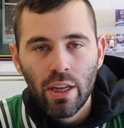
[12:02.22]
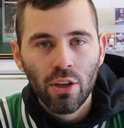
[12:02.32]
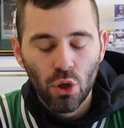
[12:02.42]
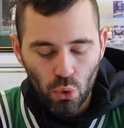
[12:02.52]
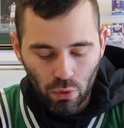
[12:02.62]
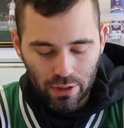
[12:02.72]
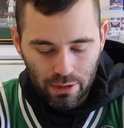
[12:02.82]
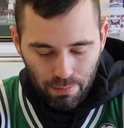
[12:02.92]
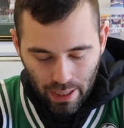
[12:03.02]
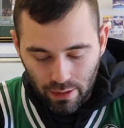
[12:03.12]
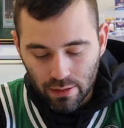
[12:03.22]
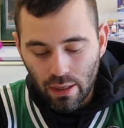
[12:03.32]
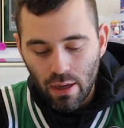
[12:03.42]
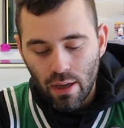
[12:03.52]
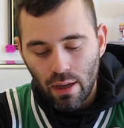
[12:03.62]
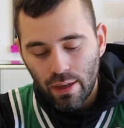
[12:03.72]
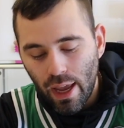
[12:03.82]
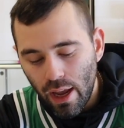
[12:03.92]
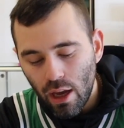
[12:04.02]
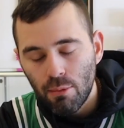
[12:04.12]
in your space?
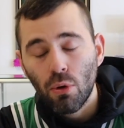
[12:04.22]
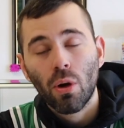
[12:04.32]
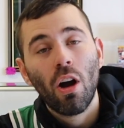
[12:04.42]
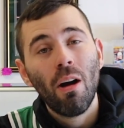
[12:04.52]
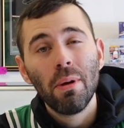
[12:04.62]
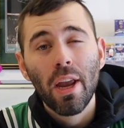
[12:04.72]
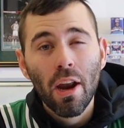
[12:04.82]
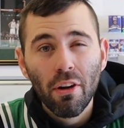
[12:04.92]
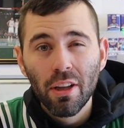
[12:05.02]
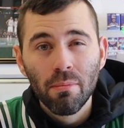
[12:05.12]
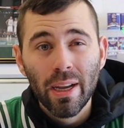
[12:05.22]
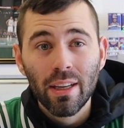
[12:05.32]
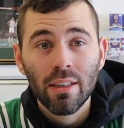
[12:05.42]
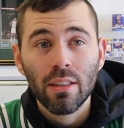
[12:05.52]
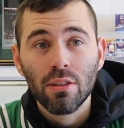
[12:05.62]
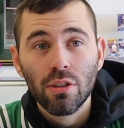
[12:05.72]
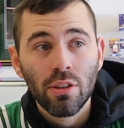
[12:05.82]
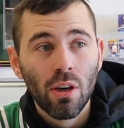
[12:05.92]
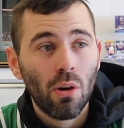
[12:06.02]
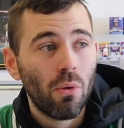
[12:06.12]
CAM or common area maintenance,
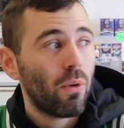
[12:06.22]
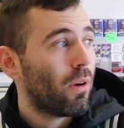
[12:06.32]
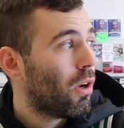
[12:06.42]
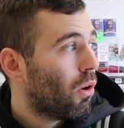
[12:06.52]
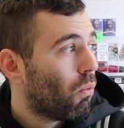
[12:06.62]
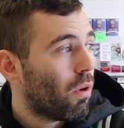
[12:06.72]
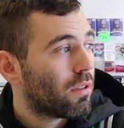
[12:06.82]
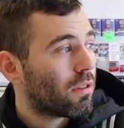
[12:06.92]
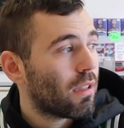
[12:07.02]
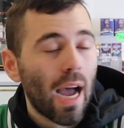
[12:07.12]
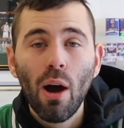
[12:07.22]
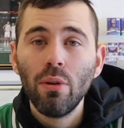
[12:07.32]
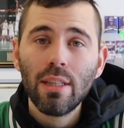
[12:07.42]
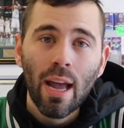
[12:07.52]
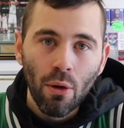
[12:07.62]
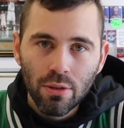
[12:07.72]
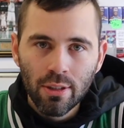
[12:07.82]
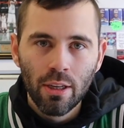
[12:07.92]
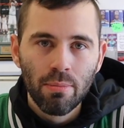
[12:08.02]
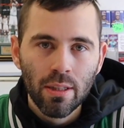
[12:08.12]
how is the
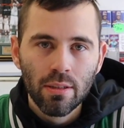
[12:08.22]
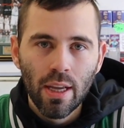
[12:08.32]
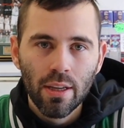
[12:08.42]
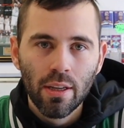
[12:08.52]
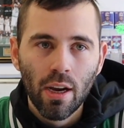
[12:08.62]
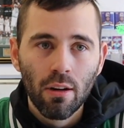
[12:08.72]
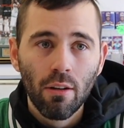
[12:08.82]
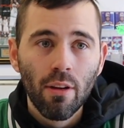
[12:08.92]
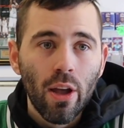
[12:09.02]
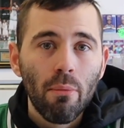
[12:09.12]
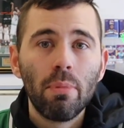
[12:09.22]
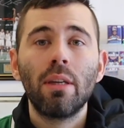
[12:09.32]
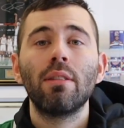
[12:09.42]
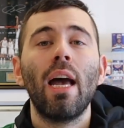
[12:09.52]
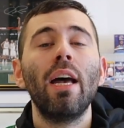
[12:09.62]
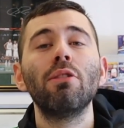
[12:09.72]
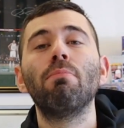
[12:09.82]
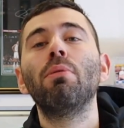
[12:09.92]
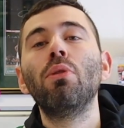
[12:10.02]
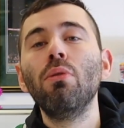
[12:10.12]
outside being taken care of? Because as
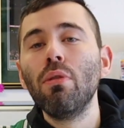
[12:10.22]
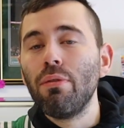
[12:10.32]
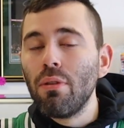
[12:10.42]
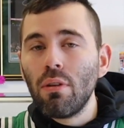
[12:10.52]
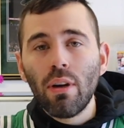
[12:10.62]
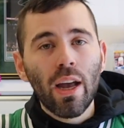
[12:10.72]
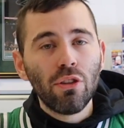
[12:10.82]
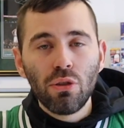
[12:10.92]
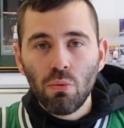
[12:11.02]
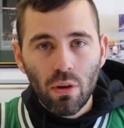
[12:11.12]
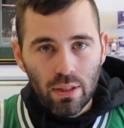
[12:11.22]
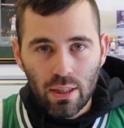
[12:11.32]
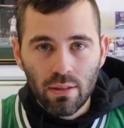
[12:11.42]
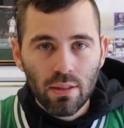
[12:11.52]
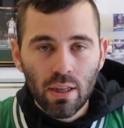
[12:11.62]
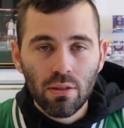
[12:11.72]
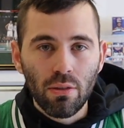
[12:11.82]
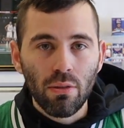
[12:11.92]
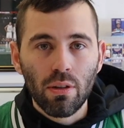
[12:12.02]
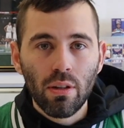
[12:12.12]
beautiful as you want the inside to
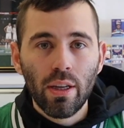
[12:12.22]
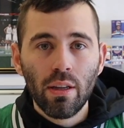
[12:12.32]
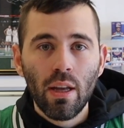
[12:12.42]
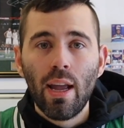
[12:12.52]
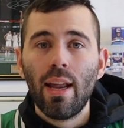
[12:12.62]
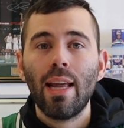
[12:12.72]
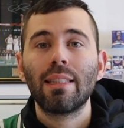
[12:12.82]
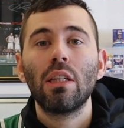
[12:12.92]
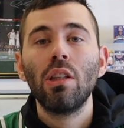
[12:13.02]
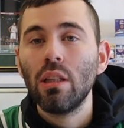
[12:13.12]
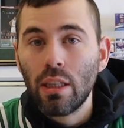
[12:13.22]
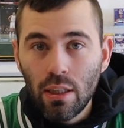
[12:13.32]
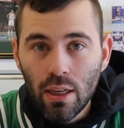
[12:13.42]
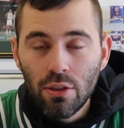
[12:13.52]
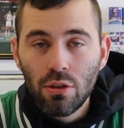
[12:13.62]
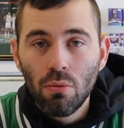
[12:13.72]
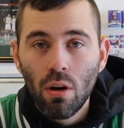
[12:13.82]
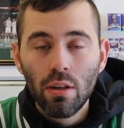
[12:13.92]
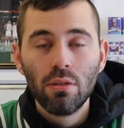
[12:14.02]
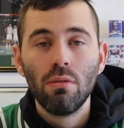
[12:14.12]
look like and as clean as you
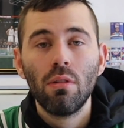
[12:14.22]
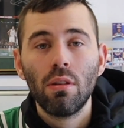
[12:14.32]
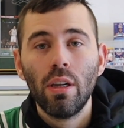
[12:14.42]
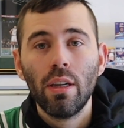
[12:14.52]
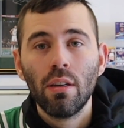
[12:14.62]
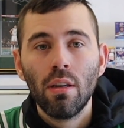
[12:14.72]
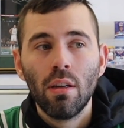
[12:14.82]
want it to look like,